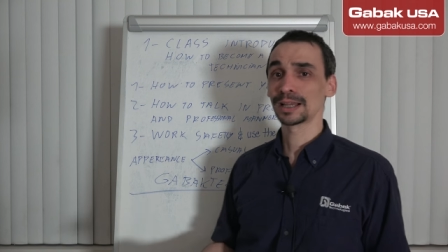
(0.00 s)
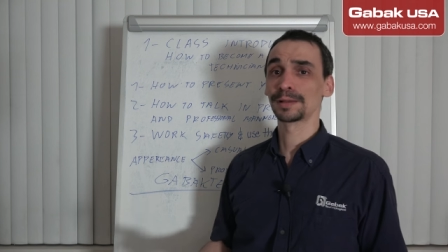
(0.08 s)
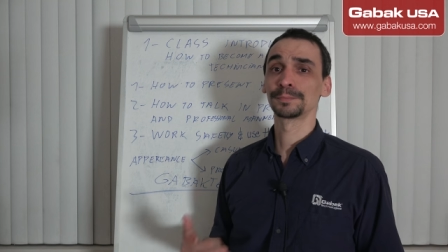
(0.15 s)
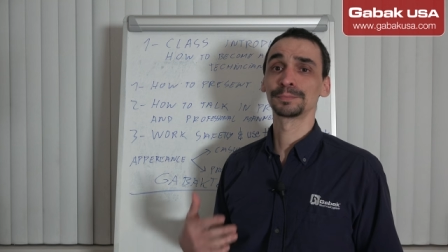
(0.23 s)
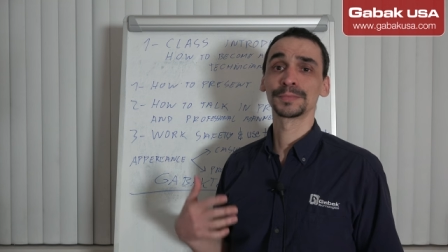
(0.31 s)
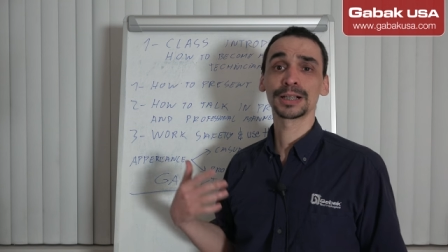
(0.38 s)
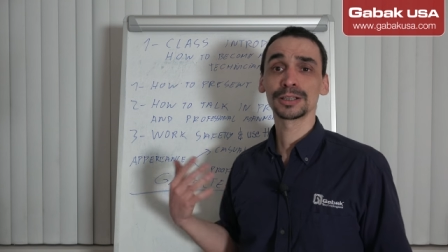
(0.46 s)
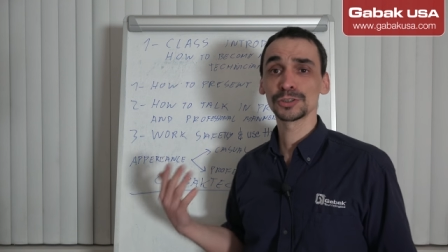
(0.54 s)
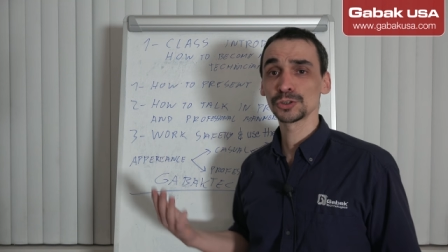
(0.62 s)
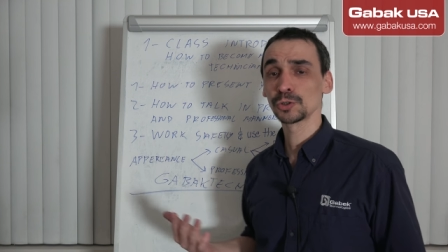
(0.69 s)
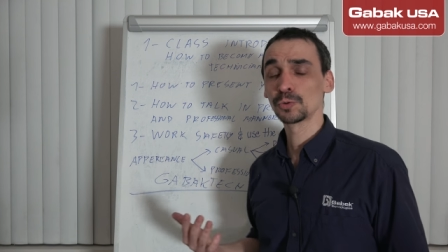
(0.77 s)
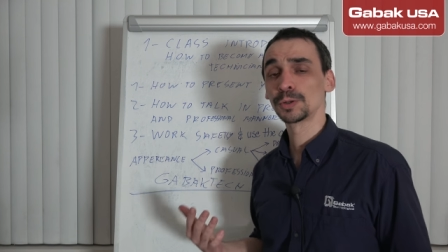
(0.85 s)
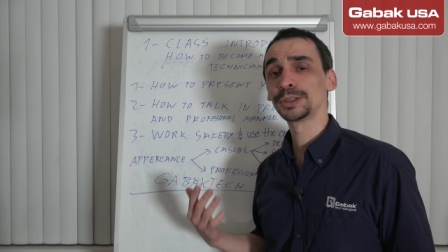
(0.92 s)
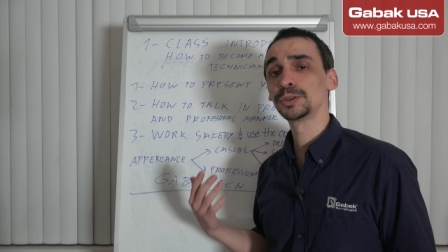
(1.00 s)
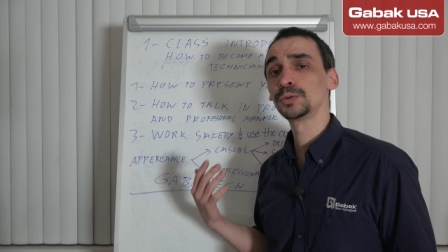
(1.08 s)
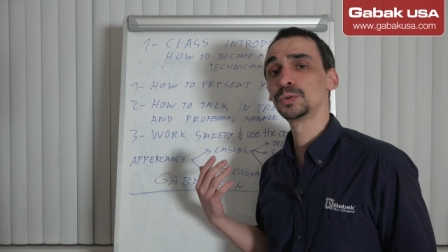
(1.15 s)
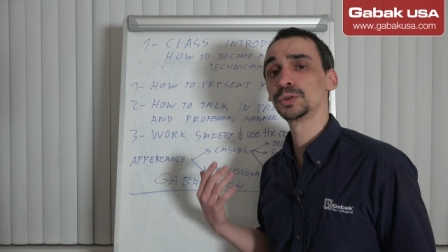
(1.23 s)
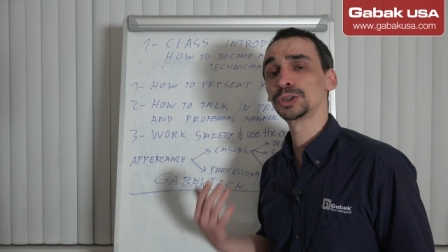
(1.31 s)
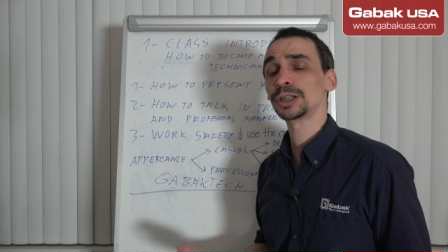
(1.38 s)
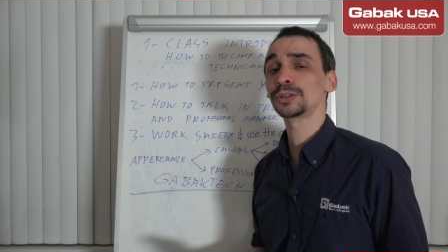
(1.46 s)
Um, also, when
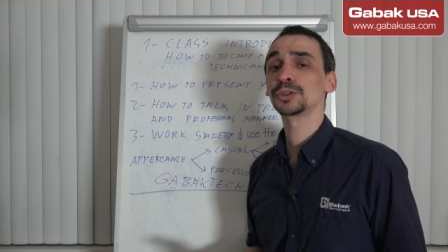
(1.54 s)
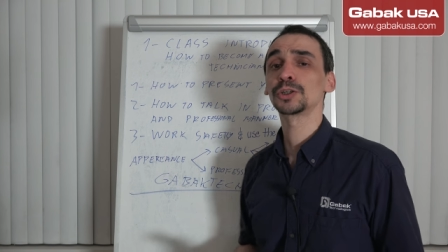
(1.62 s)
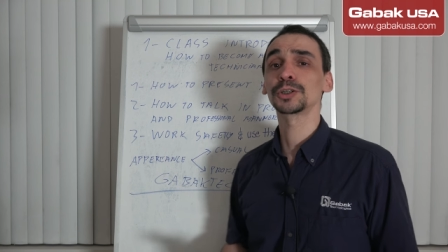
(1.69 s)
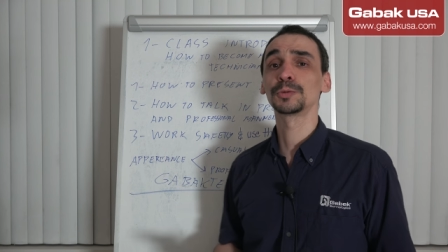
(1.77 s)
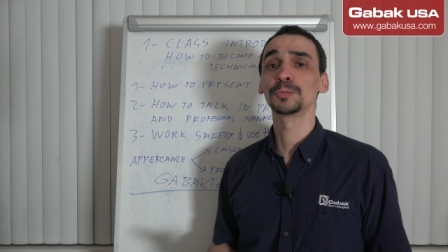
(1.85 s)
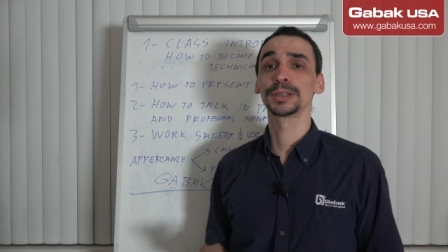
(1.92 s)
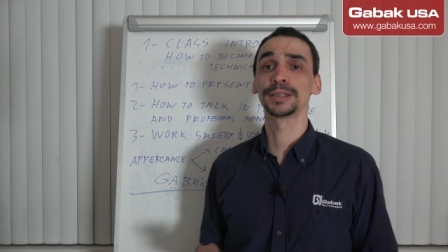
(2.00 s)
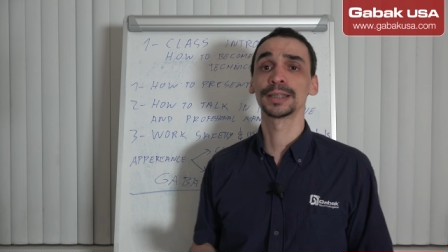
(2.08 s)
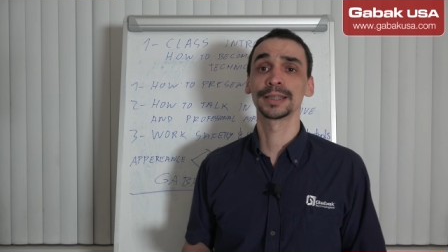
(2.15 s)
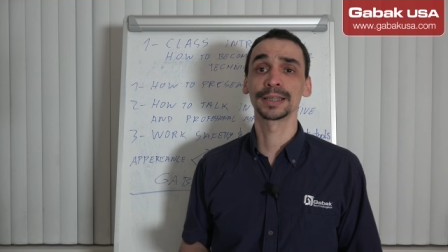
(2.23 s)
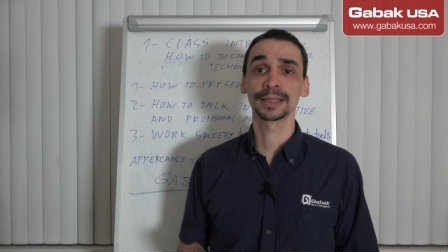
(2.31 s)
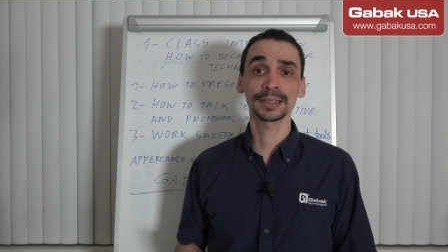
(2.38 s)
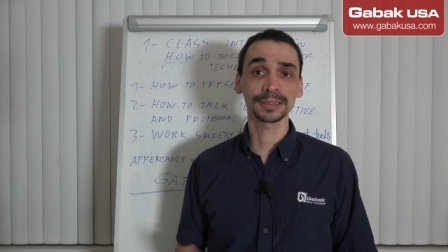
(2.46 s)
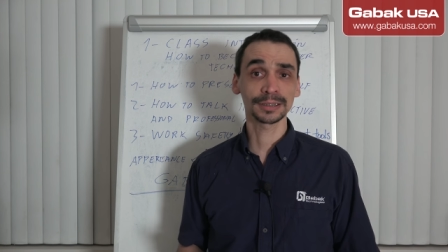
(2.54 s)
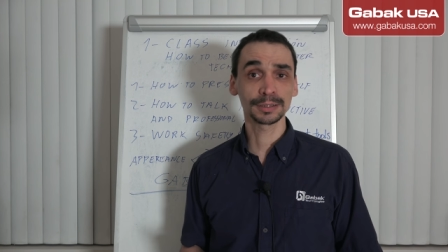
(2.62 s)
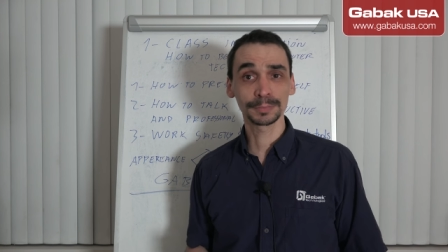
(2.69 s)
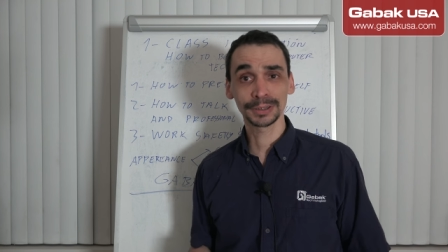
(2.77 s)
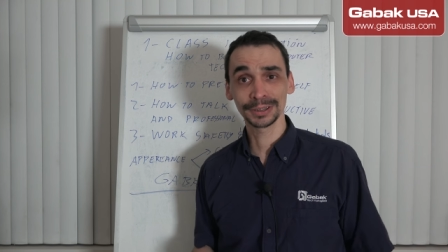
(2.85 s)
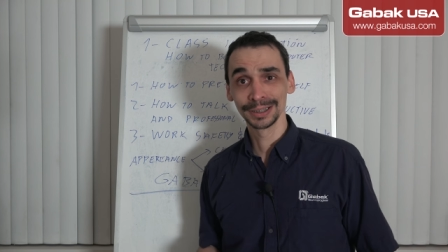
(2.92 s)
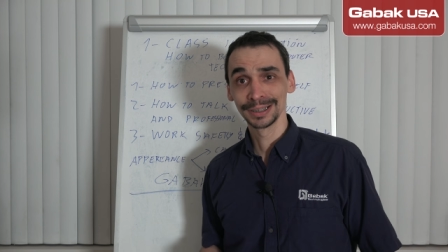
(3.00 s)
you start talking with the
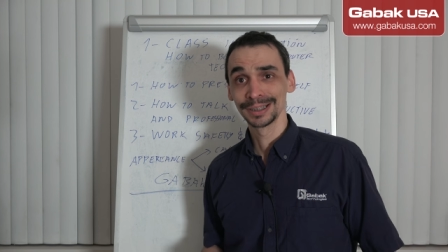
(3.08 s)
customer,